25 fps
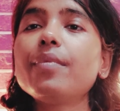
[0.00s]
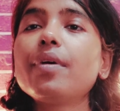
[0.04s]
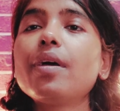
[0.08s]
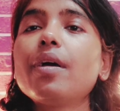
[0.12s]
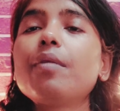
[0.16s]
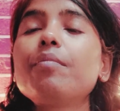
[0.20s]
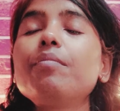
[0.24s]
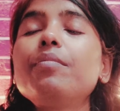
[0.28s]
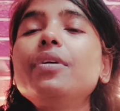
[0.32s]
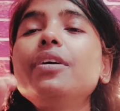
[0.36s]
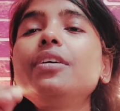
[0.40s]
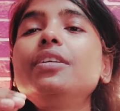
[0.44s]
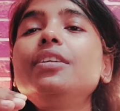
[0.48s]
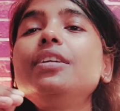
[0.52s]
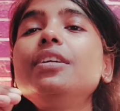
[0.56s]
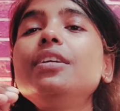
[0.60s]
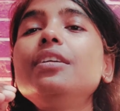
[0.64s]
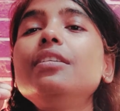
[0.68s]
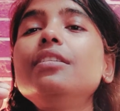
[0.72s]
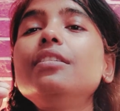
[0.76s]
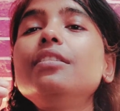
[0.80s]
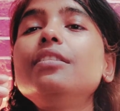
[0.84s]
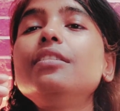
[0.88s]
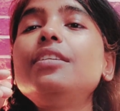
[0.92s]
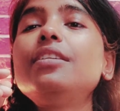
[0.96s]
but
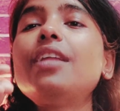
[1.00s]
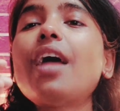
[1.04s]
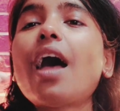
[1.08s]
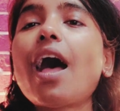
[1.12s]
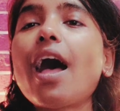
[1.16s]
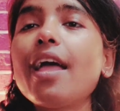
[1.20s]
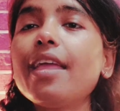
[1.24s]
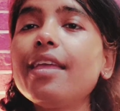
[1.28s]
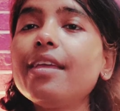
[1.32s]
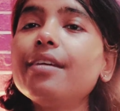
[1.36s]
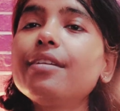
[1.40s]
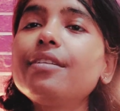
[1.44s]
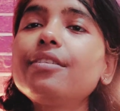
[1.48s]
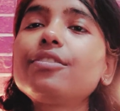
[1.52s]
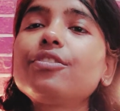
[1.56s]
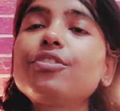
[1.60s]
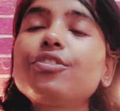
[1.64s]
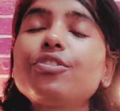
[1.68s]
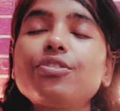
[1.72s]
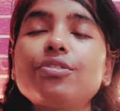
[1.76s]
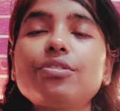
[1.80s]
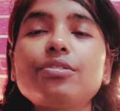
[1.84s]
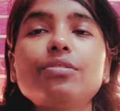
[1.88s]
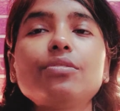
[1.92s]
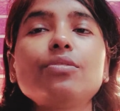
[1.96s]
diet
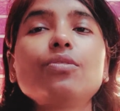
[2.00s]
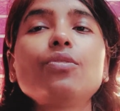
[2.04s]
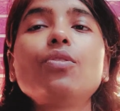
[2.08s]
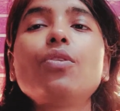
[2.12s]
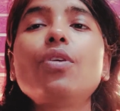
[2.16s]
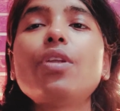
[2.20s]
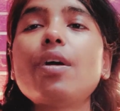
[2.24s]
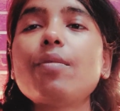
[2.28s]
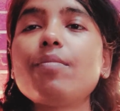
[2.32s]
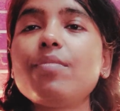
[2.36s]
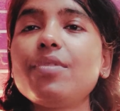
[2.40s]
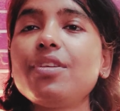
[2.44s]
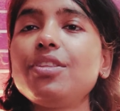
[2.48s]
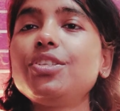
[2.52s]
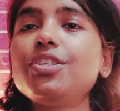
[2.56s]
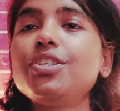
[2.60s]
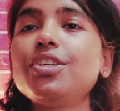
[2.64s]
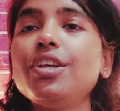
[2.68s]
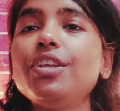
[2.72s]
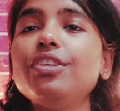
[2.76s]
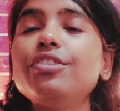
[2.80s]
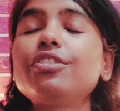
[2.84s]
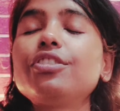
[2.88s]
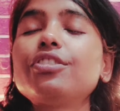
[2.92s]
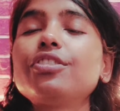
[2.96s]
gonna be
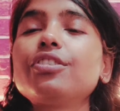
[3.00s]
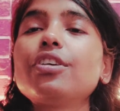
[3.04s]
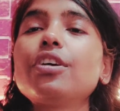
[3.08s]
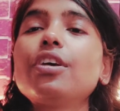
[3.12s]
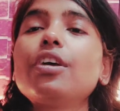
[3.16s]
changed.